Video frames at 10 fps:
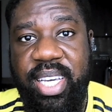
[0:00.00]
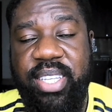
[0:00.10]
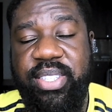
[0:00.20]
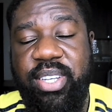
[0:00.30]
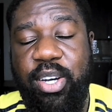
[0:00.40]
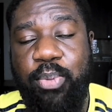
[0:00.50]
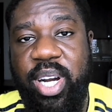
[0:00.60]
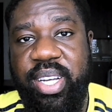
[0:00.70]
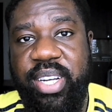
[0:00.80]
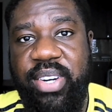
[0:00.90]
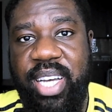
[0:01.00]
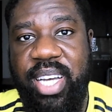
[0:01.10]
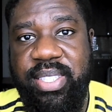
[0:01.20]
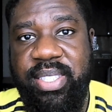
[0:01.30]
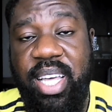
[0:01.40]
the stock market
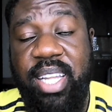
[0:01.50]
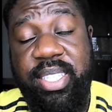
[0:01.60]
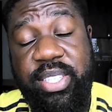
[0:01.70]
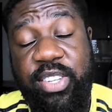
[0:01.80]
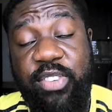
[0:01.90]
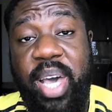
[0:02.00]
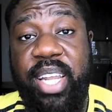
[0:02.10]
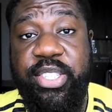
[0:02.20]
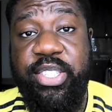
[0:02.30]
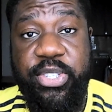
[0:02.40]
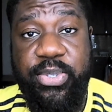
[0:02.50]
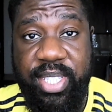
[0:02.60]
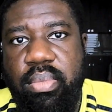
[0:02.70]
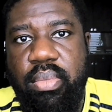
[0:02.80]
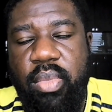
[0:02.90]
crashes, at least you'll have managed your
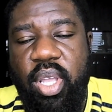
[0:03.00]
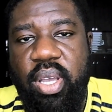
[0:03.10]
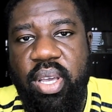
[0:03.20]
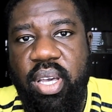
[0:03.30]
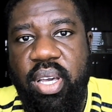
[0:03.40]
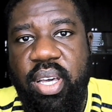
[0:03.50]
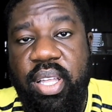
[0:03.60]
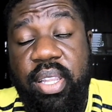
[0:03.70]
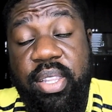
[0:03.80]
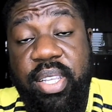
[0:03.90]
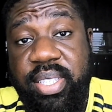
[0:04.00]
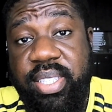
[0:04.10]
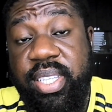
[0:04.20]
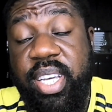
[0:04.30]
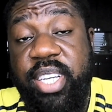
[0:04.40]
risk. This is
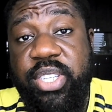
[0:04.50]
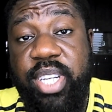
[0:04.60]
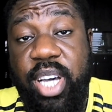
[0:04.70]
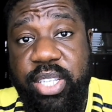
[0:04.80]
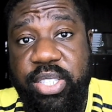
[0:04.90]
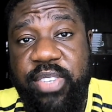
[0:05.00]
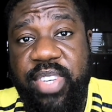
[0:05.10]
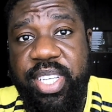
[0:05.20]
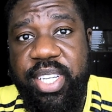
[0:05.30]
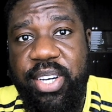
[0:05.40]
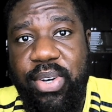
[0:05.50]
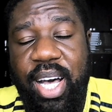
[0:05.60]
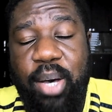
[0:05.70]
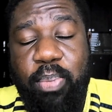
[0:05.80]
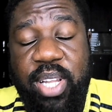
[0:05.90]
an introductory video,
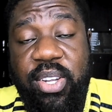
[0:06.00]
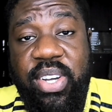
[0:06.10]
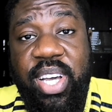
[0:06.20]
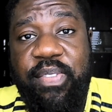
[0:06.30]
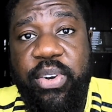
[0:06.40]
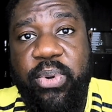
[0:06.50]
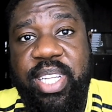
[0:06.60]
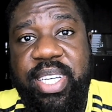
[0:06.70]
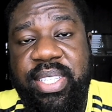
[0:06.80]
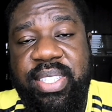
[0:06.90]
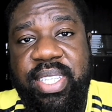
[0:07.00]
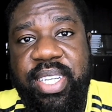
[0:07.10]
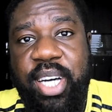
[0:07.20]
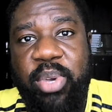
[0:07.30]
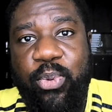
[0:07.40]
uh, but look out for releases in the
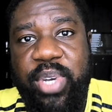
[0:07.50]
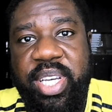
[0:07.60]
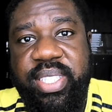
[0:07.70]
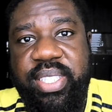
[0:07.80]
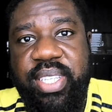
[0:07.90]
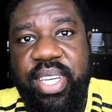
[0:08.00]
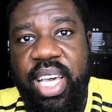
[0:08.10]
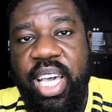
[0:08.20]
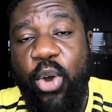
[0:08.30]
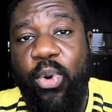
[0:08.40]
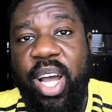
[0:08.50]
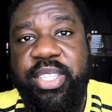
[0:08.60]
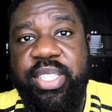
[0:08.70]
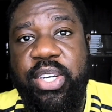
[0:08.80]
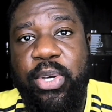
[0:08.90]
coming weeks where I
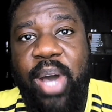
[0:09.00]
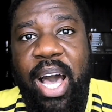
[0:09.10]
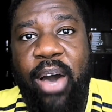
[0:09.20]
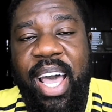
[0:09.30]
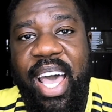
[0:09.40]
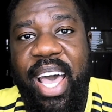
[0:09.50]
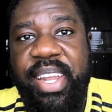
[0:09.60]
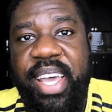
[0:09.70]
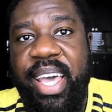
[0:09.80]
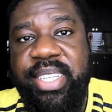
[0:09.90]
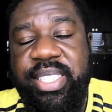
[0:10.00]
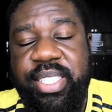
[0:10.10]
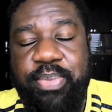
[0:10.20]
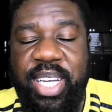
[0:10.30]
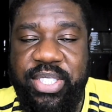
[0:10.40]
show you how I add edge to
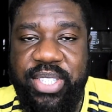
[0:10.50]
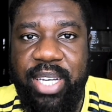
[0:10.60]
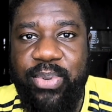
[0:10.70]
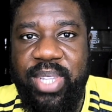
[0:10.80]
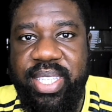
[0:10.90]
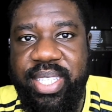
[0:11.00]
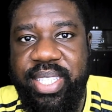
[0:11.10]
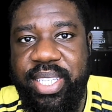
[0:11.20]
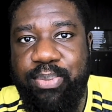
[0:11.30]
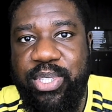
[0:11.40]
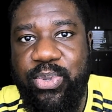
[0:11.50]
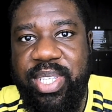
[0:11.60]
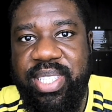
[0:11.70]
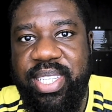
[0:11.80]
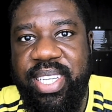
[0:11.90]
my trading with the TTM
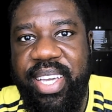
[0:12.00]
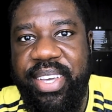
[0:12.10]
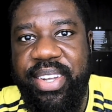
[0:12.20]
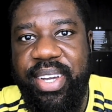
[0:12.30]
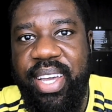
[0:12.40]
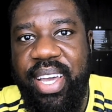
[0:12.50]
squeeze indicator